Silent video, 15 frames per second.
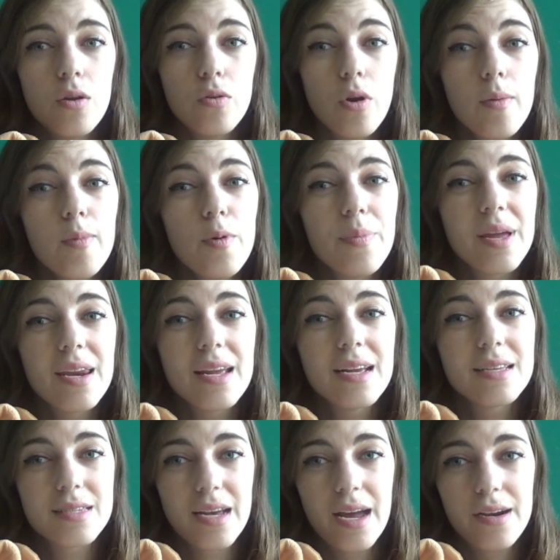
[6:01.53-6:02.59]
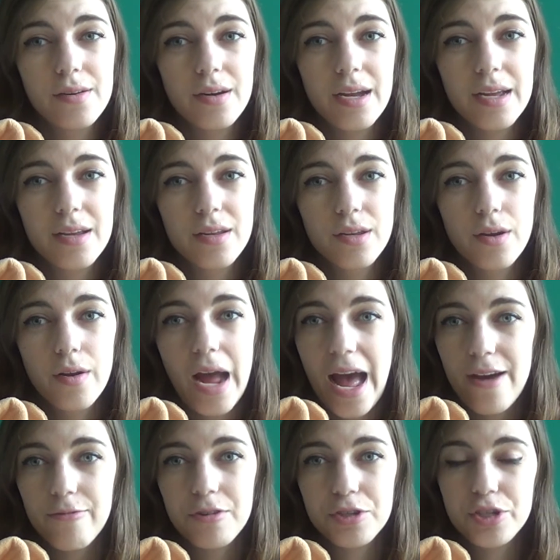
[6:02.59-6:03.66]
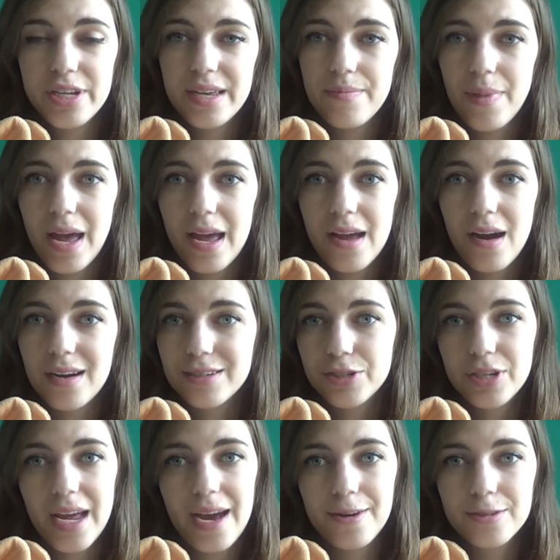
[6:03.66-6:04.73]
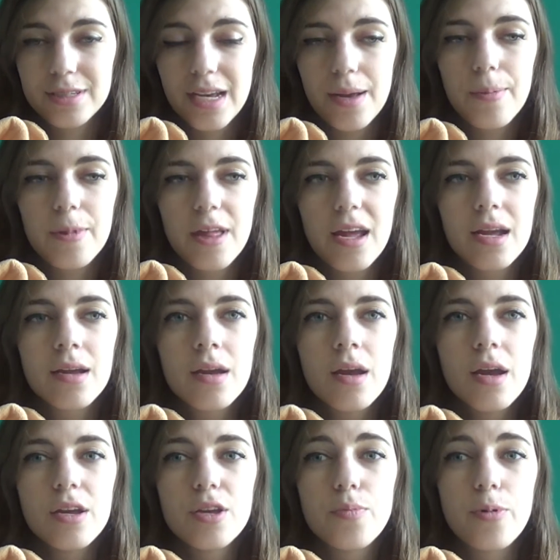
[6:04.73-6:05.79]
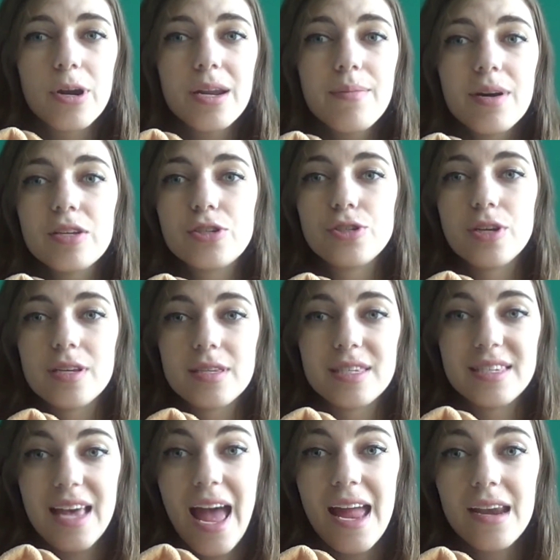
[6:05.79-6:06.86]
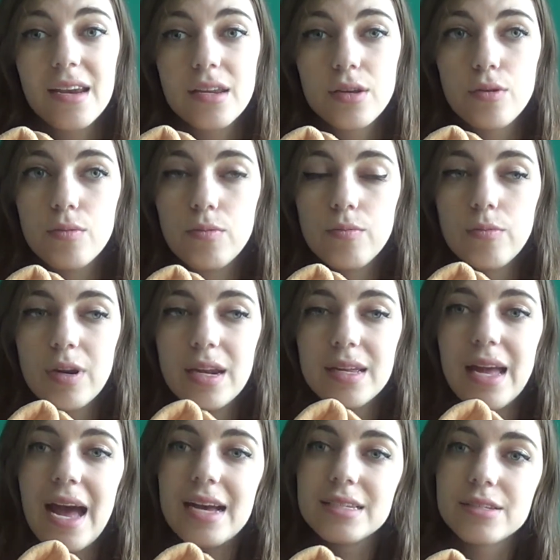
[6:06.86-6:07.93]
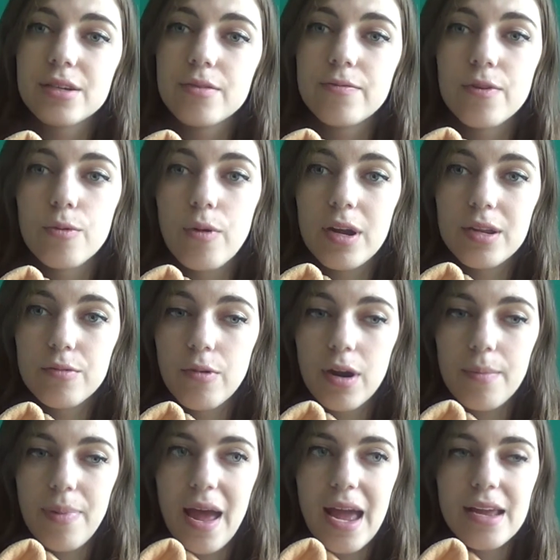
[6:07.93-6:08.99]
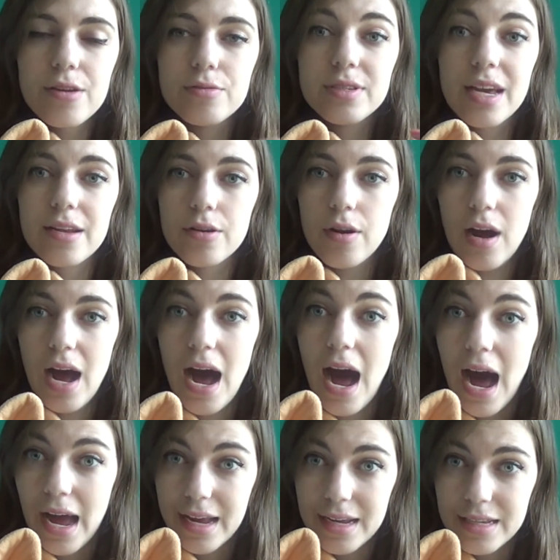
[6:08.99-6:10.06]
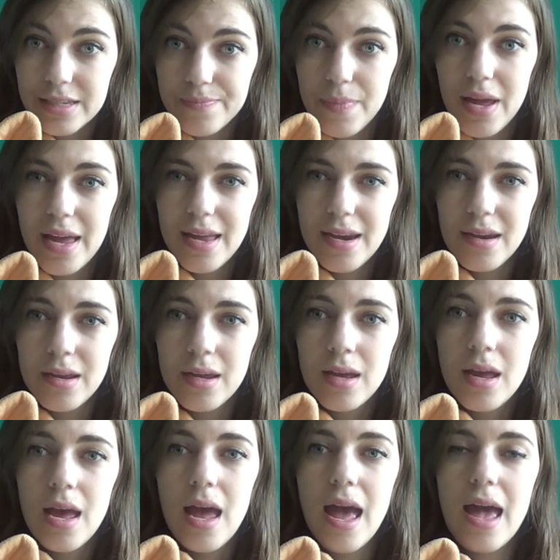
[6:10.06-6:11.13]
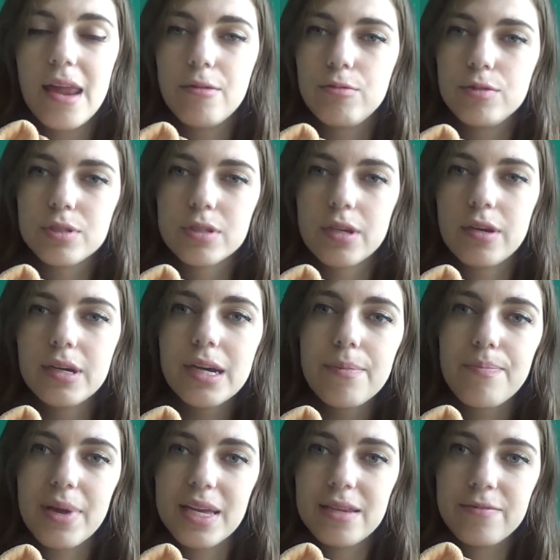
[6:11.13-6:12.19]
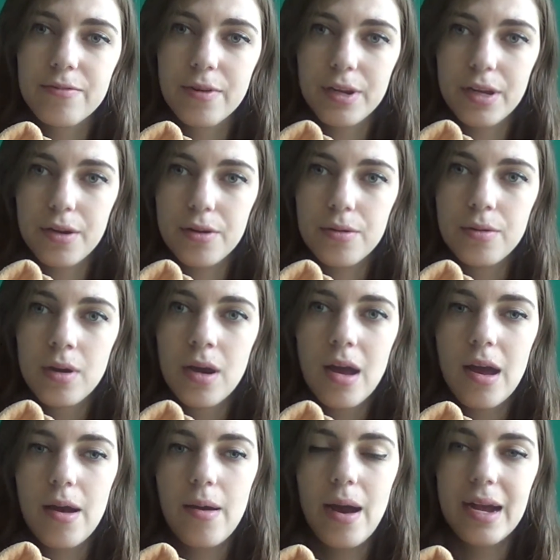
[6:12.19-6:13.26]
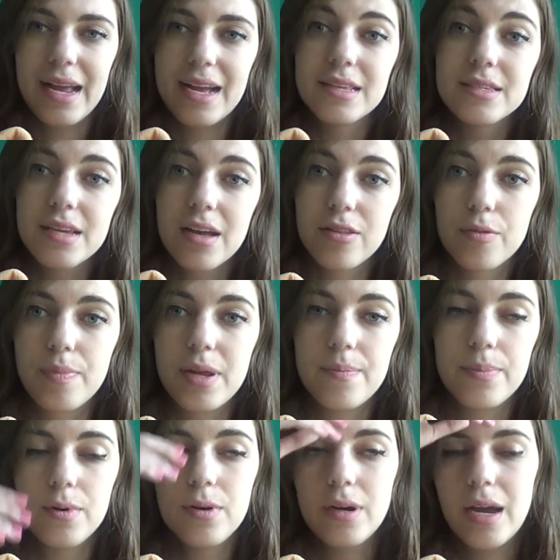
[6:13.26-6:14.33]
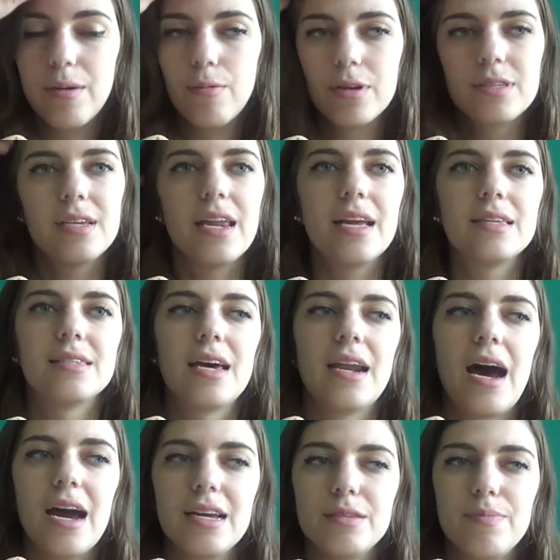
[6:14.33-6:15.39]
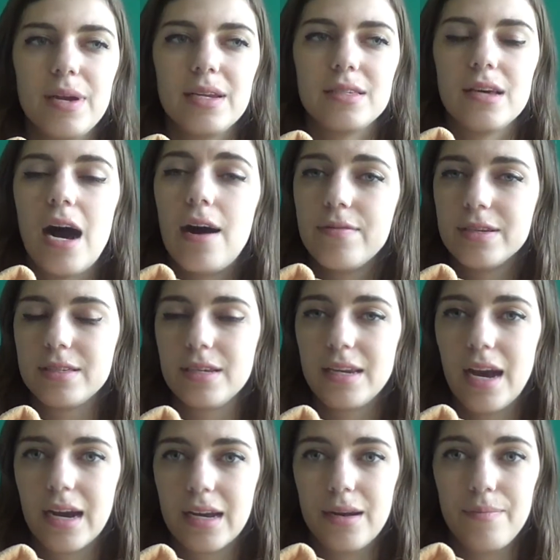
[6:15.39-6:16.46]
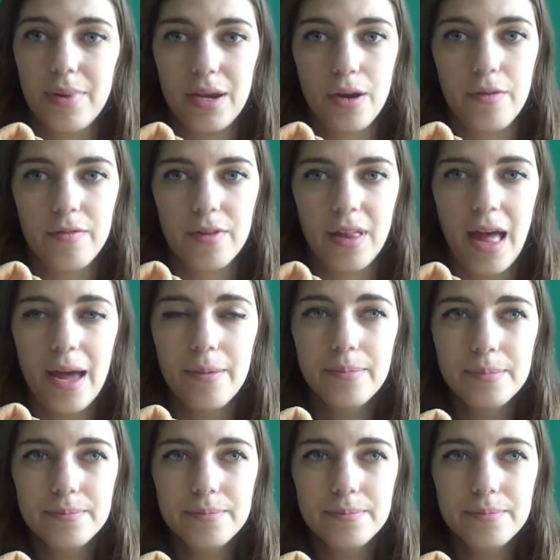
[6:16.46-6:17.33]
Normal bidding is kind of like your average eBay auction house type thing. You pretty much just when it asks you for what you want to pay, you set your highest bid and it will slowly bid for you against other people, and once it hits that highest bid, it's obviously not going to bid over that.